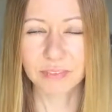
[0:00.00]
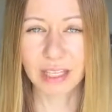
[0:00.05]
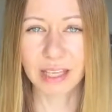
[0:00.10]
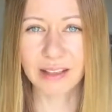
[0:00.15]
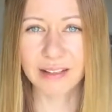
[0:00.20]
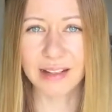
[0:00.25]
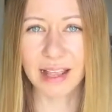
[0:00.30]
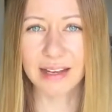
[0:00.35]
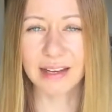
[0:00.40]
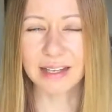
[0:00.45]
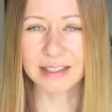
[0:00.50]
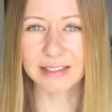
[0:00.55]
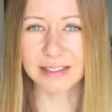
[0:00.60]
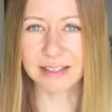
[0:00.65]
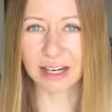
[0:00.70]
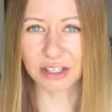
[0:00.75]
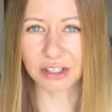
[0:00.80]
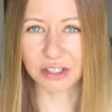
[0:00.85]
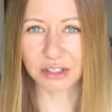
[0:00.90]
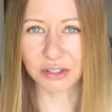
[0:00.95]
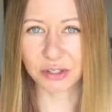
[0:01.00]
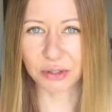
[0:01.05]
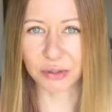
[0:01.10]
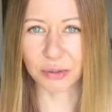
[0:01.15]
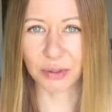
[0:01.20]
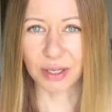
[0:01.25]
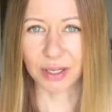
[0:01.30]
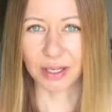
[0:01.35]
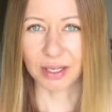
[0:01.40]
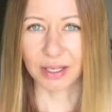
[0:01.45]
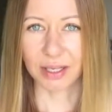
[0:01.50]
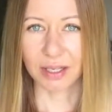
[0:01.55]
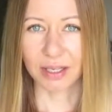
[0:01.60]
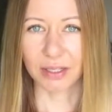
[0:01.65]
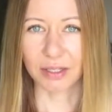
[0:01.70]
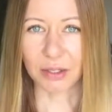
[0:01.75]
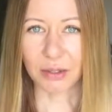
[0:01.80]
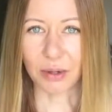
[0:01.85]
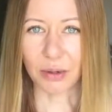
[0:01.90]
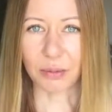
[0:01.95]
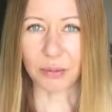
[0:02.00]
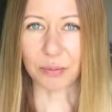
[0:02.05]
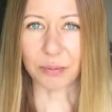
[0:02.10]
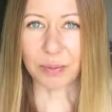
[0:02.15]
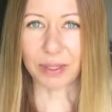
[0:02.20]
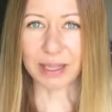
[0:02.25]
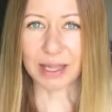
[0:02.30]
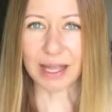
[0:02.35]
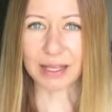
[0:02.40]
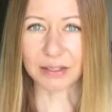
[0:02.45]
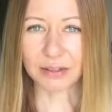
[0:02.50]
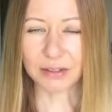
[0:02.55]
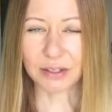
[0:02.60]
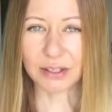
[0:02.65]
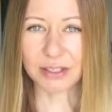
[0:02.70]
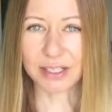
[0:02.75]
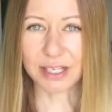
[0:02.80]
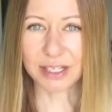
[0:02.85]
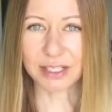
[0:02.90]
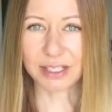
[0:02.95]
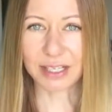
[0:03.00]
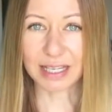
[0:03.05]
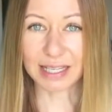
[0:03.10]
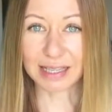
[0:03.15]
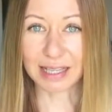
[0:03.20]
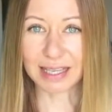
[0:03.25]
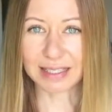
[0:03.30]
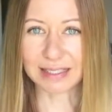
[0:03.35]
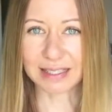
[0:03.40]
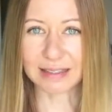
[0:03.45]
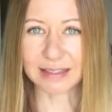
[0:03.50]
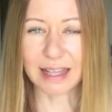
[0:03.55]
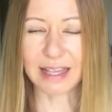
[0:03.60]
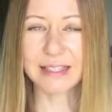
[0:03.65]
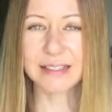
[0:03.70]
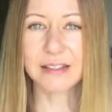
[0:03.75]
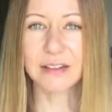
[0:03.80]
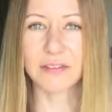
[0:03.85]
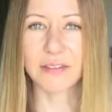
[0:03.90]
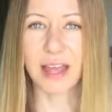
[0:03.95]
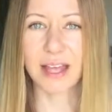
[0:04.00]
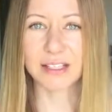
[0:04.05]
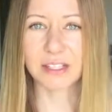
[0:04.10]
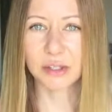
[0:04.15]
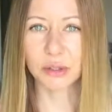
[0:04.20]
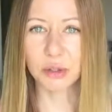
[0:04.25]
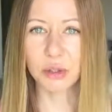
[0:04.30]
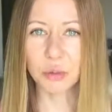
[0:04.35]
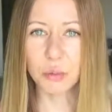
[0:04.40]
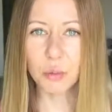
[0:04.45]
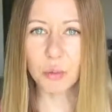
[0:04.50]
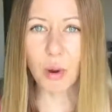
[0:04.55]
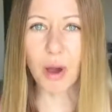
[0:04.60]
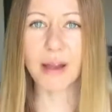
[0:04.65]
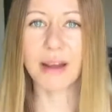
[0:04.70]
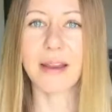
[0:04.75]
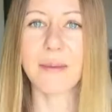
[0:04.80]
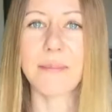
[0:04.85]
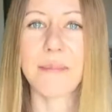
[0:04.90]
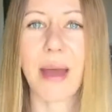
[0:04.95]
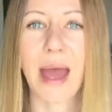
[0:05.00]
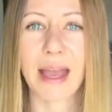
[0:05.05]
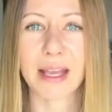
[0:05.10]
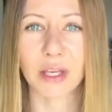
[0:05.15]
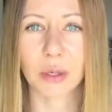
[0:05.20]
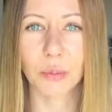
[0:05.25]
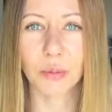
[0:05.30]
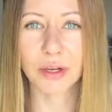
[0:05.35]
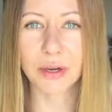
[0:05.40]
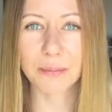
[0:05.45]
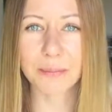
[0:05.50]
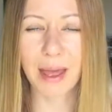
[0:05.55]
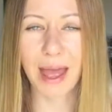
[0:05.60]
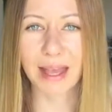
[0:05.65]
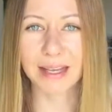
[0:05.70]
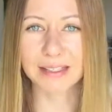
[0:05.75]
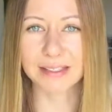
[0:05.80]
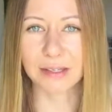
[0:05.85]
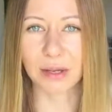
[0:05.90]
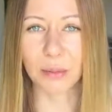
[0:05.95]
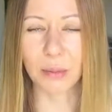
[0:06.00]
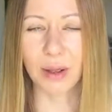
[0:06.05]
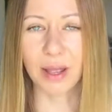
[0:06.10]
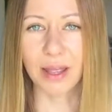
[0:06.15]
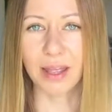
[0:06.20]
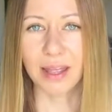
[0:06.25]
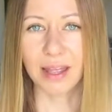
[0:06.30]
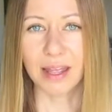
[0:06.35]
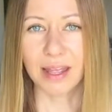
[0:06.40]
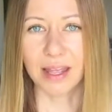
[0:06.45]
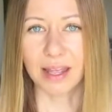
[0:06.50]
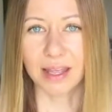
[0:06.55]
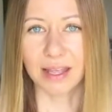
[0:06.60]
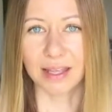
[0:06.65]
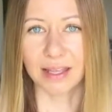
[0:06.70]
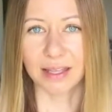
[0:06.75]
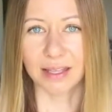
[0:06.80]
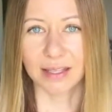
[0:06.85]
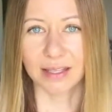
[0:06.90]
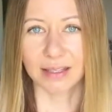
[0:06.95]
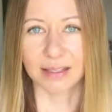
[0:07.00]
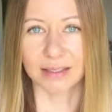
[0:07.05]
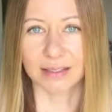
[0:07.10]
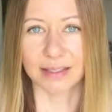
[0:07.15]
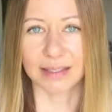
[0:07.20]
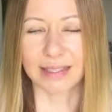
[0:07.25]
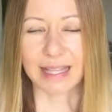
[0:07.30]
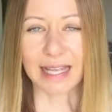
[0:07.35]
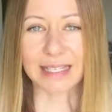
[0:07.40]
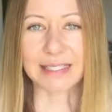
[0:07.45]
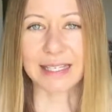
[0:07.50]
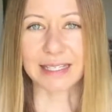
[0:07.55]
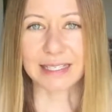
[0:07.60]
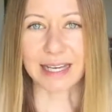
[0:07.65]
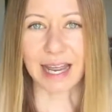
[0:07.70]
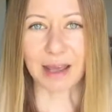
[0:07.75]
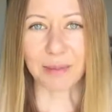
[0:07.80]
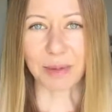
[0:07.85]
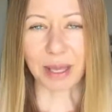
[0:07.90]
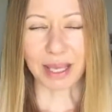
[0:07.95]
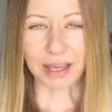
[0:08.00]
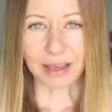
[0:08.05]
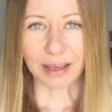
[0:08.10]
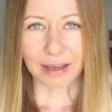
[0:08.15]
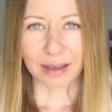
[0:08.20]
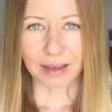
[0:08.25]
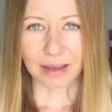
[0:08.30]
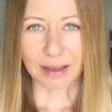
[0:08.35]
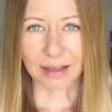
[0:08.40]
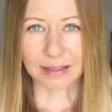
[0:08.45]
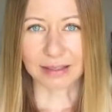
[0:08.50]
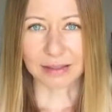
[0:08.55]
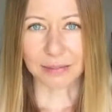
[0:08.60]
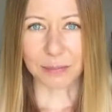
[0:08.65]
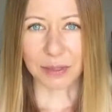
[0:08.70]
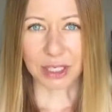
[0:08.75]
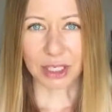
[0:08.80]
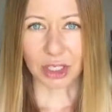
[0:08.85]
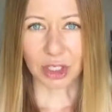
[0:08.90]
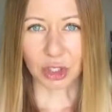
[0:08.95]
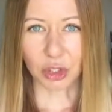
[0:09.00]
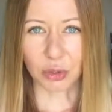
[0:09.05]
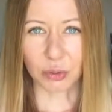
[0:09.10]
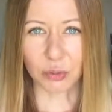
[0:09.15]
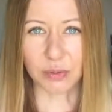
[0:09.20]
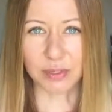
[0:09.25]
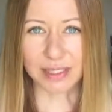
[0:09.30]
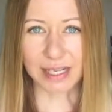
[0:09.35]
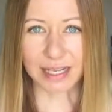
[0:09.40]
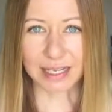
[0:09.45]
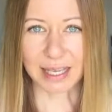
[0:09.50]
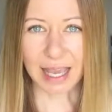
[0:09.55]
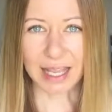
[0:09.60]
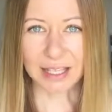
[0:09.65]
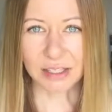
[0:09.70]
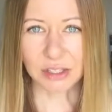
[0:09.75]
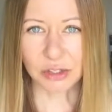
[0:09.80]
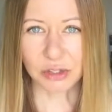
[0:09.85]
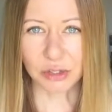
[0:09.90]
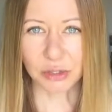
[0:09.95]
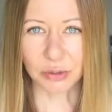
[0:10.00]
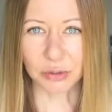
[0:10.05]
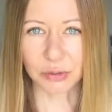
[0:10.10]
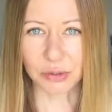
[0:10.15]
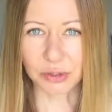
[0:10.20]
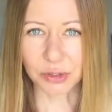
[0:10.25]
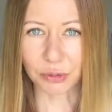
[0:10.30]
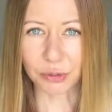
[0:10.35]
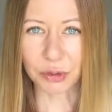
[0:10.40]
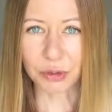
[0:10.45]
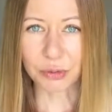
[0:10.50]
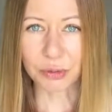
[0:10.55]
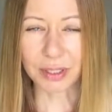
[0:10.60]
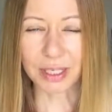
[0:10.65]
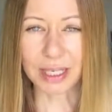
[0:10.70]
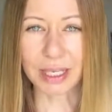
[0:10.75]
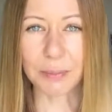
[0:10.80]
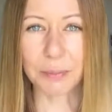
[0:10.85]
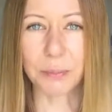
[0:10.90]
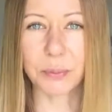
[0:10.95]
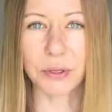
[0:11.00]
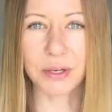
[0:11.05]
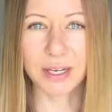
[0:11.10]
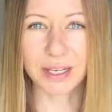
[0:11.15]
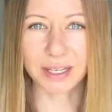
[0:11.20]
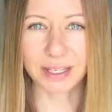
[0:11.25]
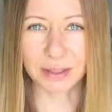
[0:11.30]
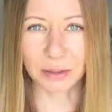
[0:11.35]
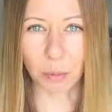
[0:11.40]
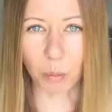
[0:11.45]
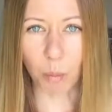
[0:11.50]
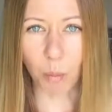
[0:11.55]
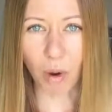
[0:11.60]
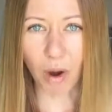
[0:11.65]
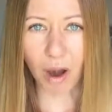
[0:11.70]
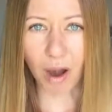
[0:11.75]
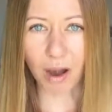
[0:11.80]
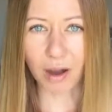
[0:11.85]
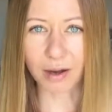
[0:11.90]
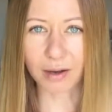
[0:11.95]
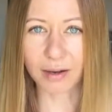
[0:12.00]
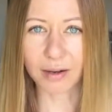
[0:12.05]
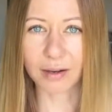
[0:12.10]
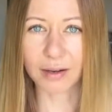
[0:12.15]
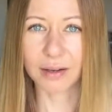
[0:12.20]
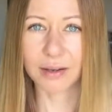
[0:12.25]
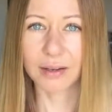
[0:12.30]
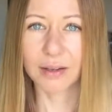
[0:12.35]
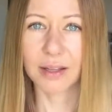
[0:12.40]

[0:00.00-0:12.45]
And then that starts to, you're starting to get less and less of that. So you want it back, So that dynamic is being used against you. So you keep putting in the work.